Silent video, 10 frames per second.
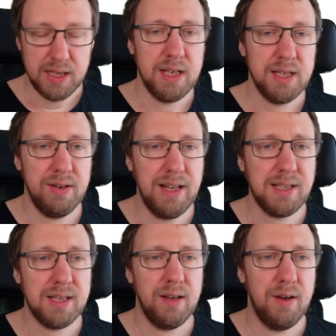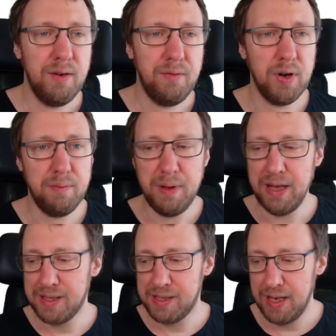So that's for the
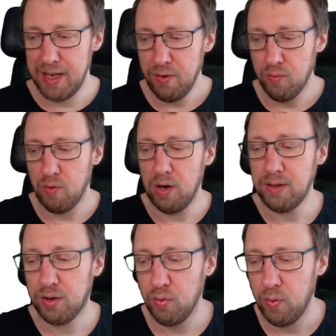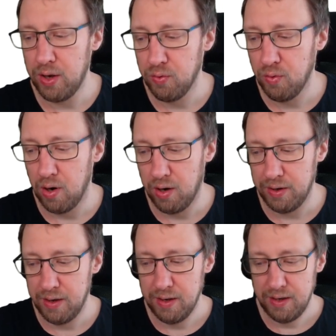B.Sc. What do we do on